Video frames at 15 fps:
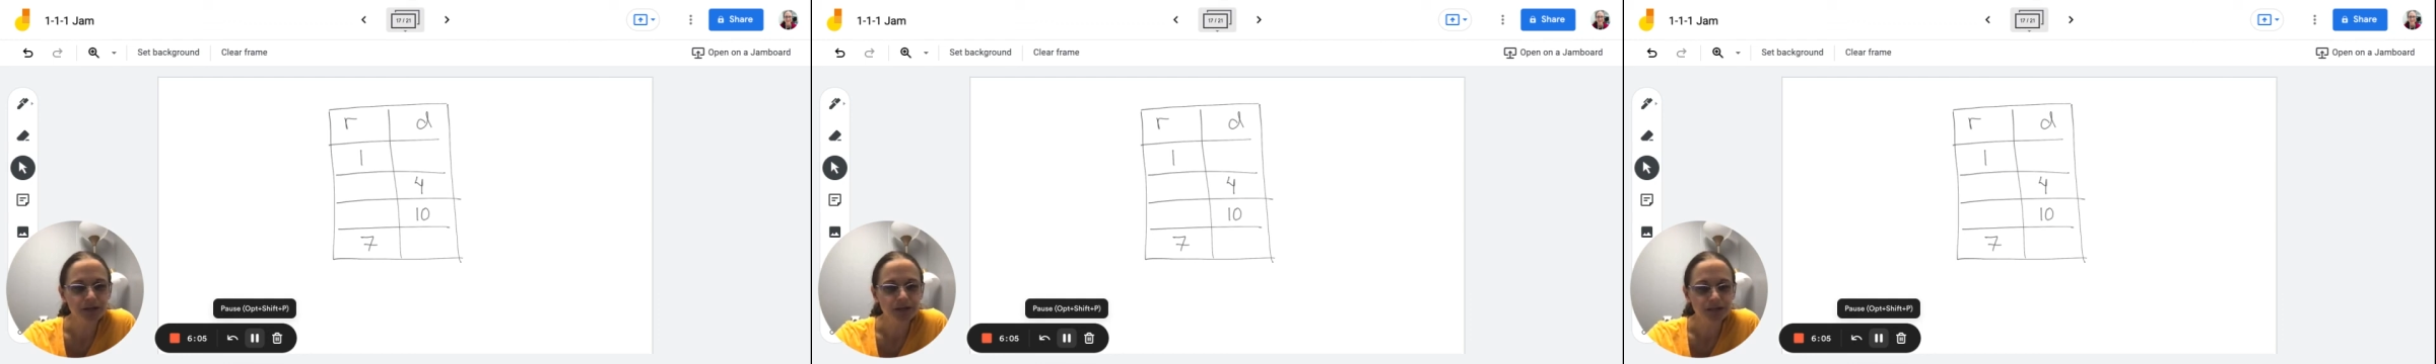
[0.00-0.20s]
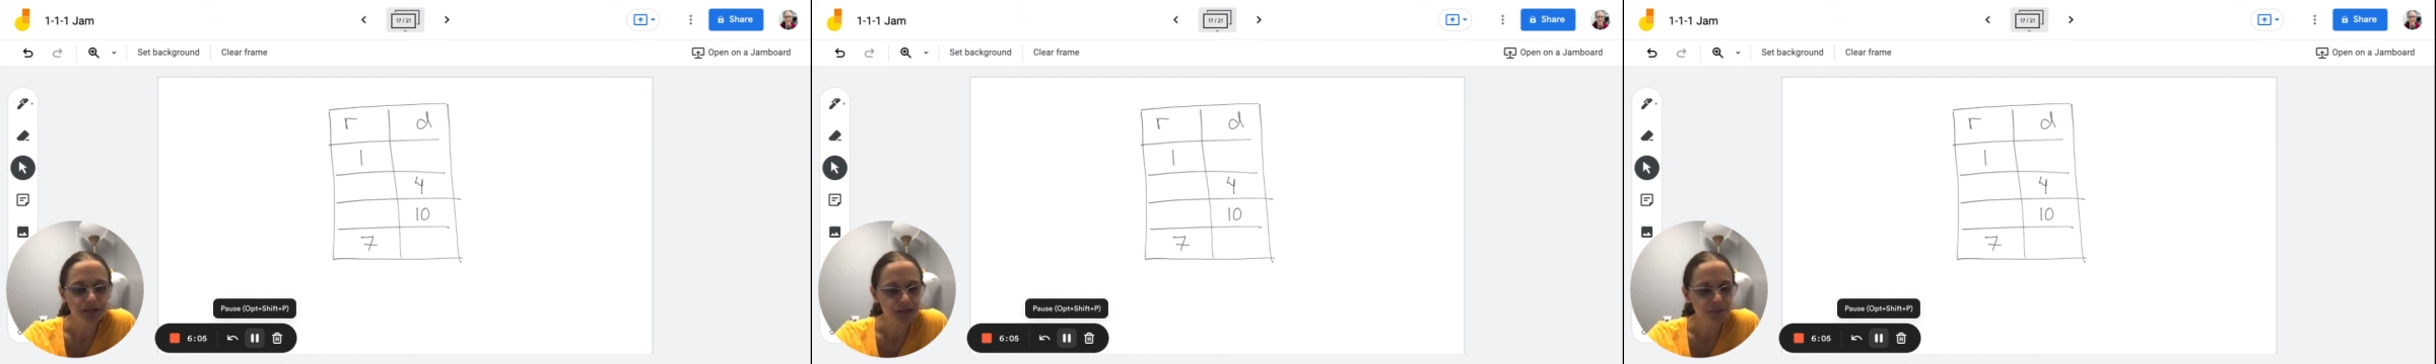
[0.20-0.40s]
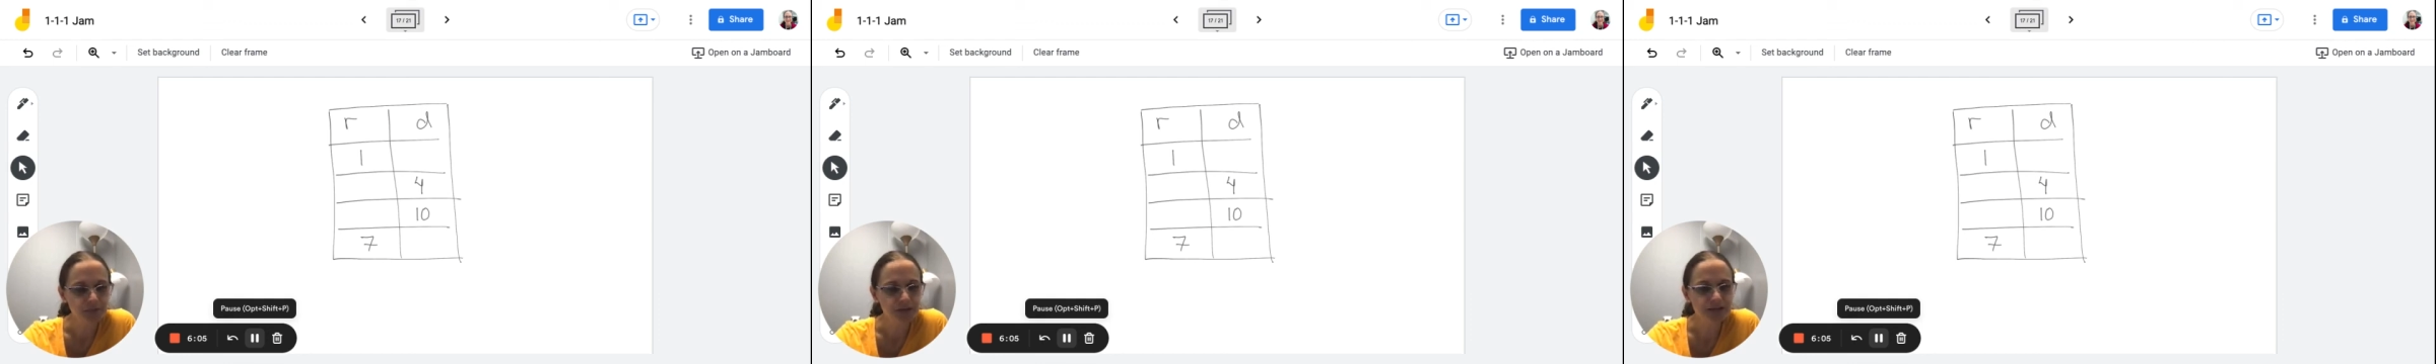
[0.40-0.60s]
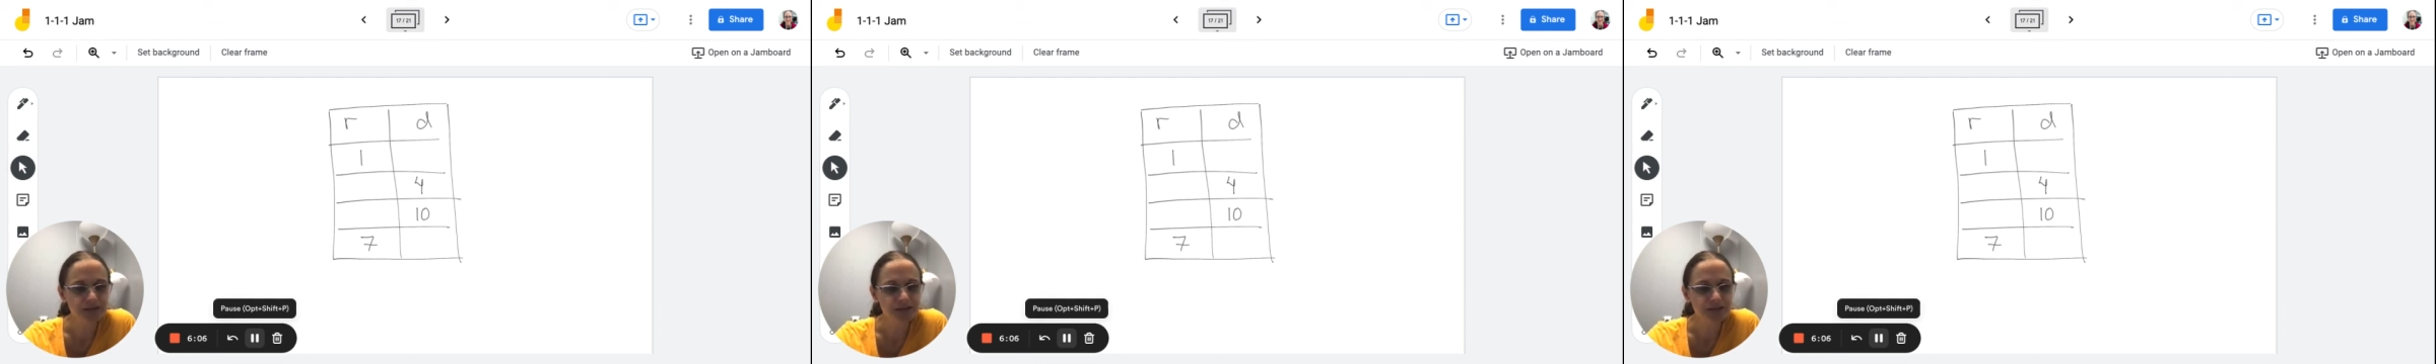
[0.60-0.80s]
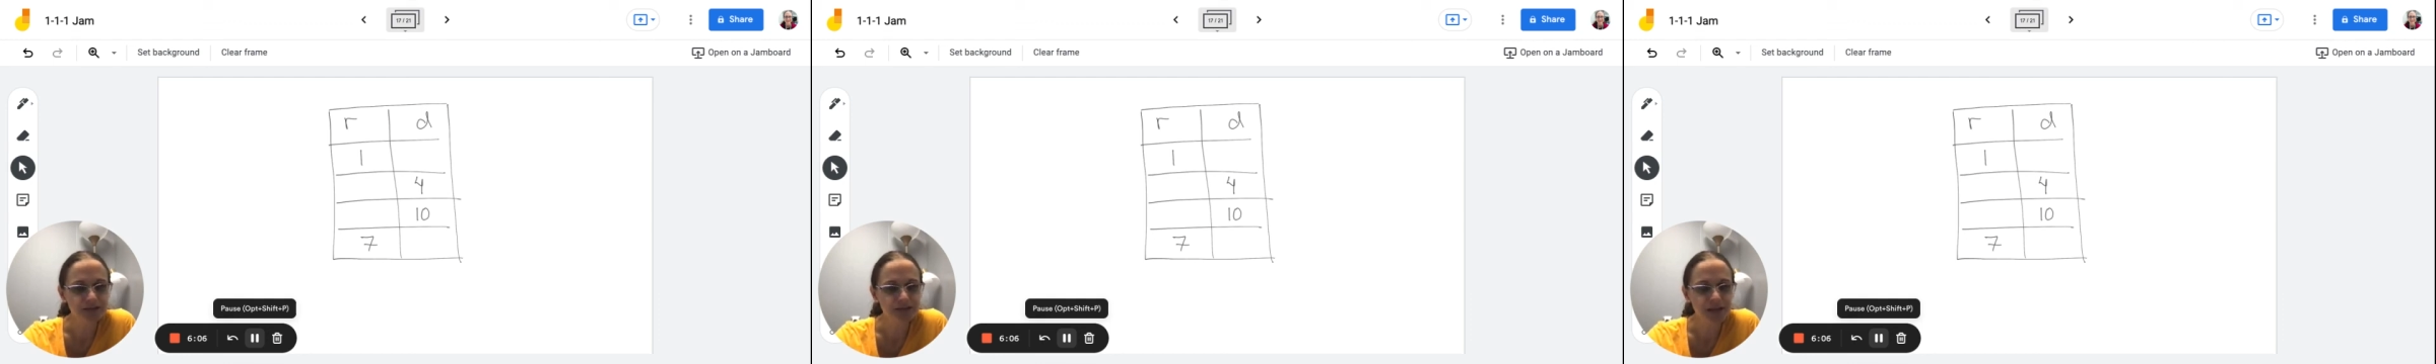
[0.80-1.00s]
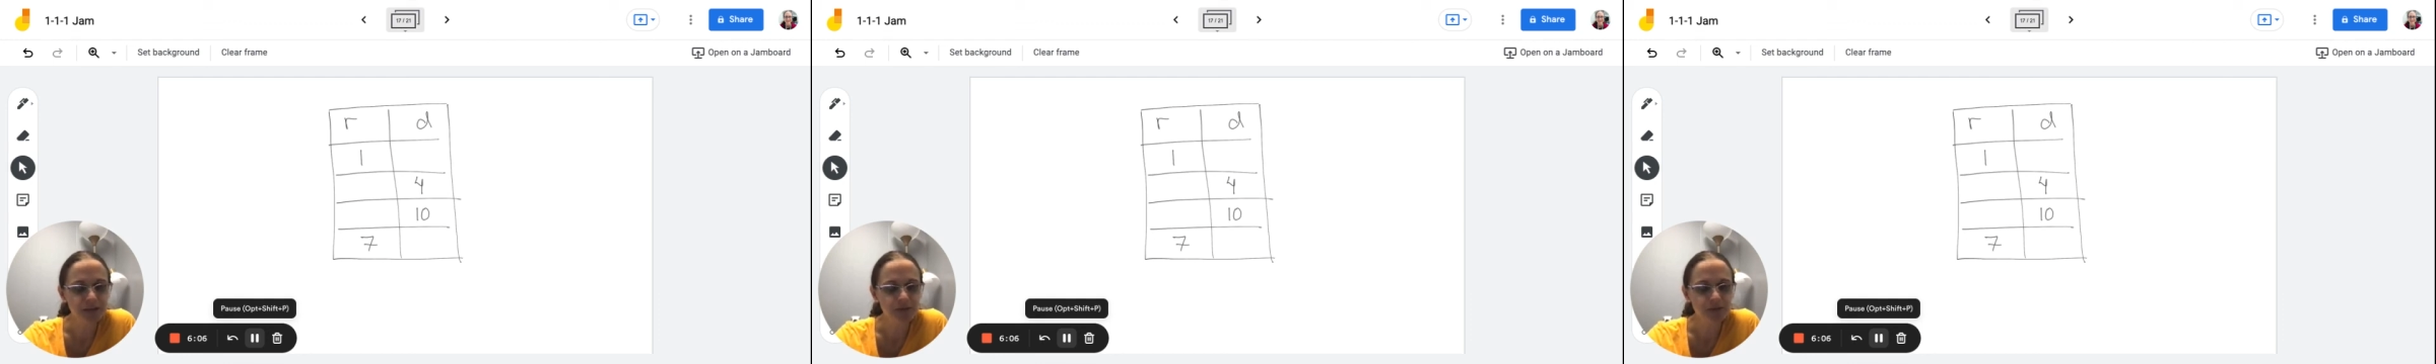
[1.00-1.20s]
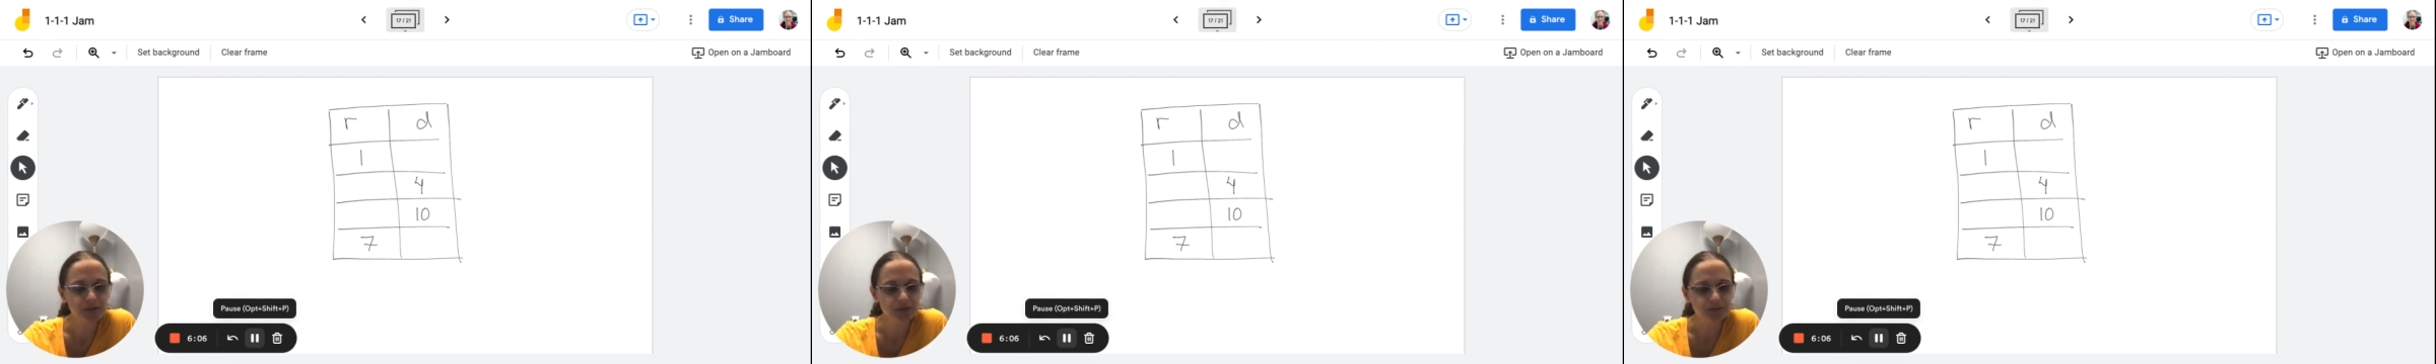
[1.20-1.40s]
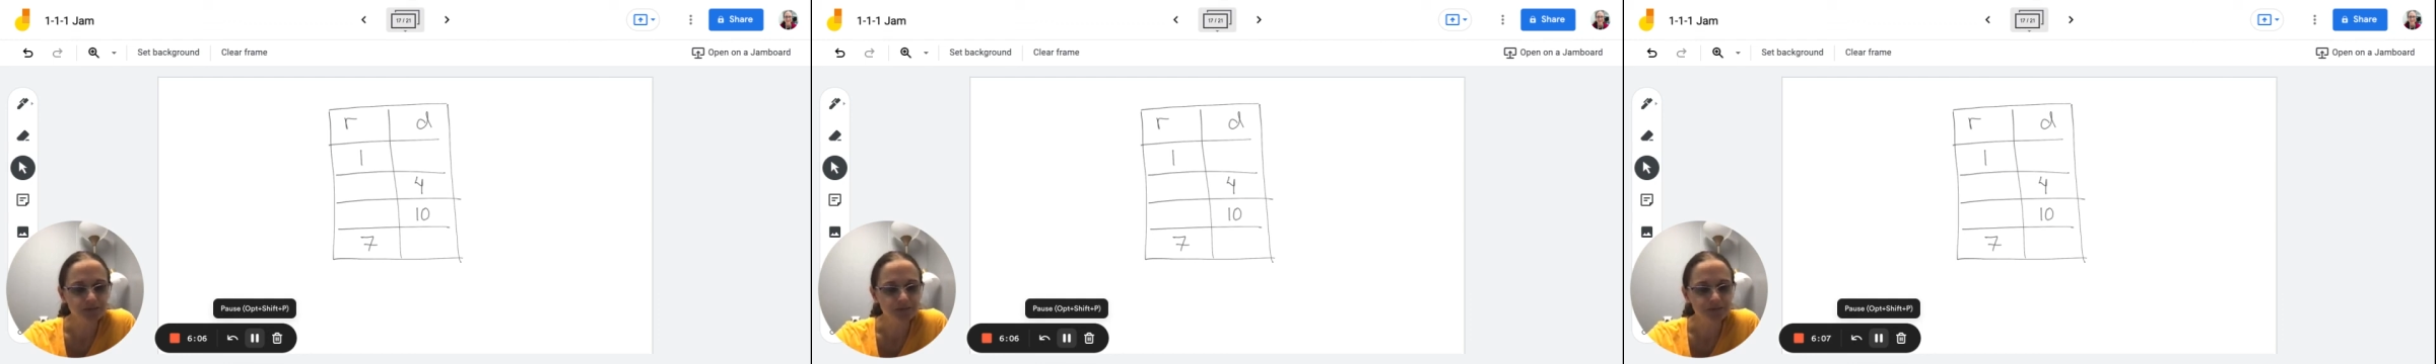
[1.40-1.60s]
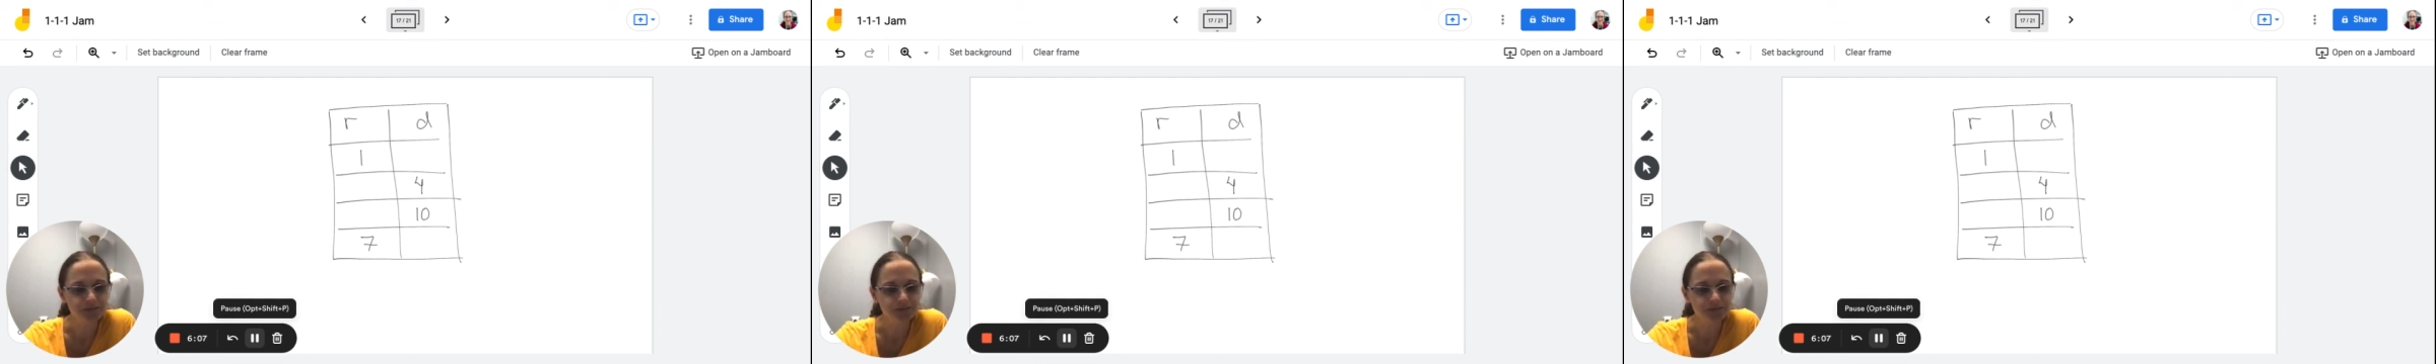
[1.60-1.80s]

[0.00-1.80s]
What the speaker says: to complete this table.